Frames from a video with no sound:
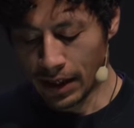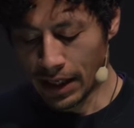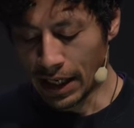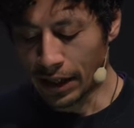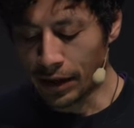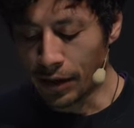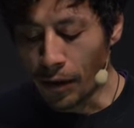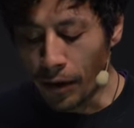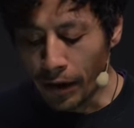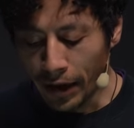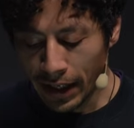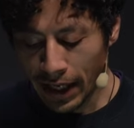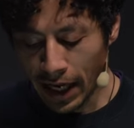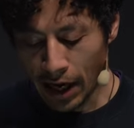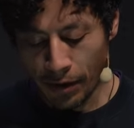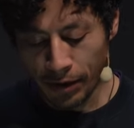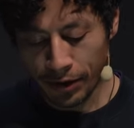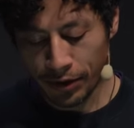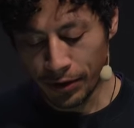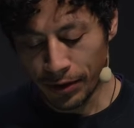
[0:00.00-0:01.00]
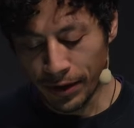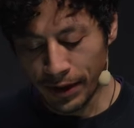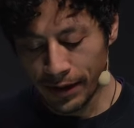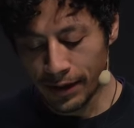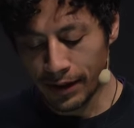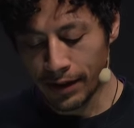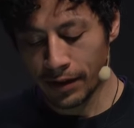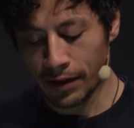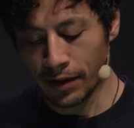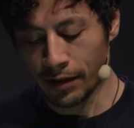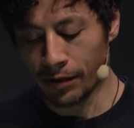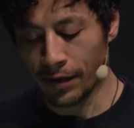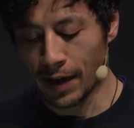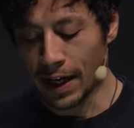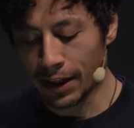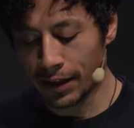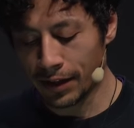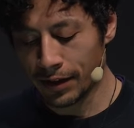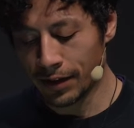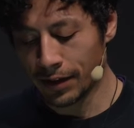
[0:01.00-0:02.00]
ignoring how our choices
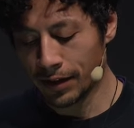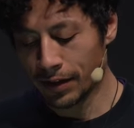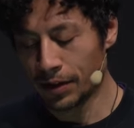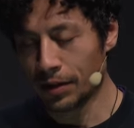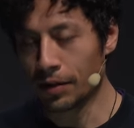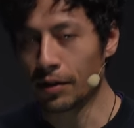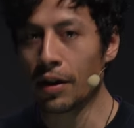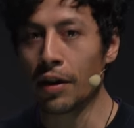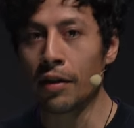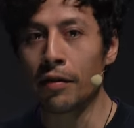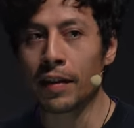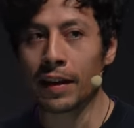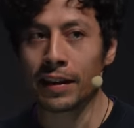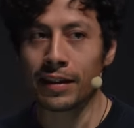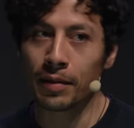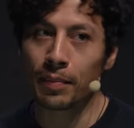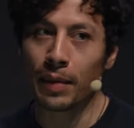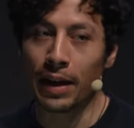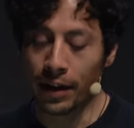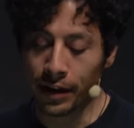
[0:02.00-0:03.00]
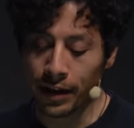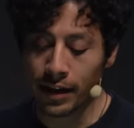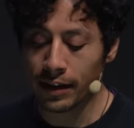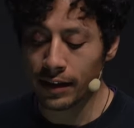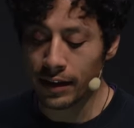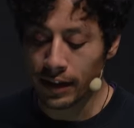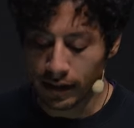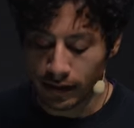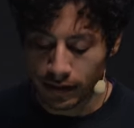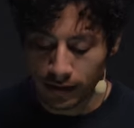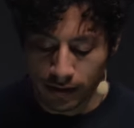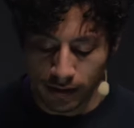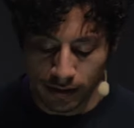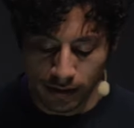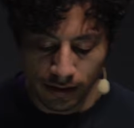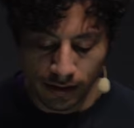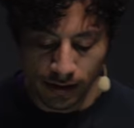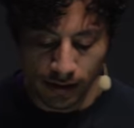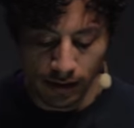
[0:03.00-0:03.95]
affect or are affected by our context.